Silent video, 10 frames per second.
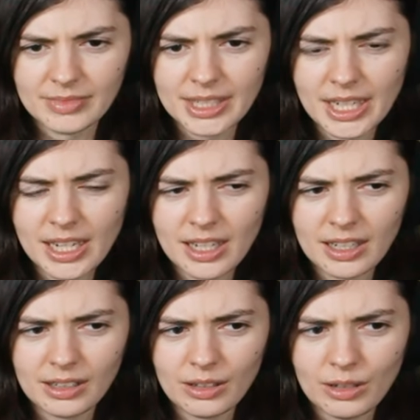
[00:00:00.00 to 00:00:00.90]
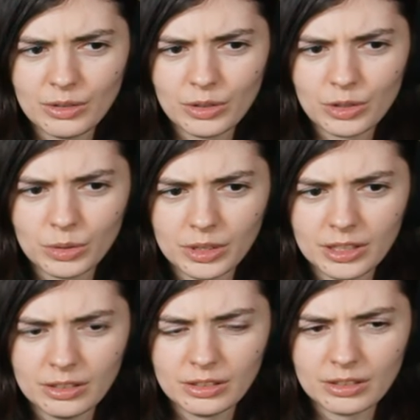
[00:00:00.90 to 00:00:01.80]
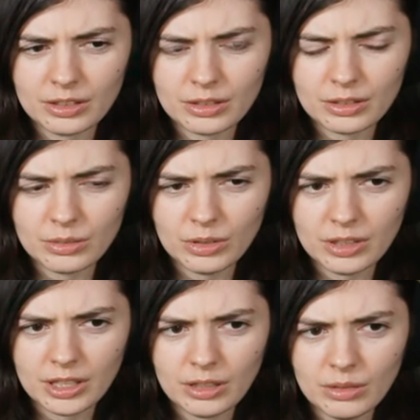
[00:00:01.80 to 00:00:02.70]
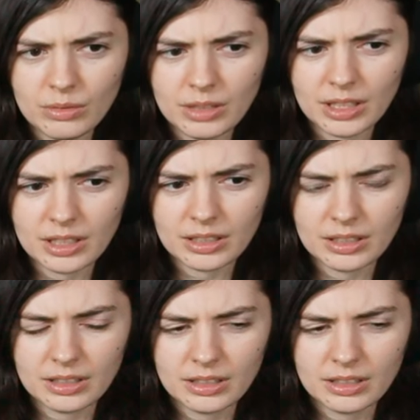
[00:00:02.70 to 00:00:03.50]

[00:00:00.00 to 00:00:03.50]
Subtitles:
Sad, all those critters. Where are they going?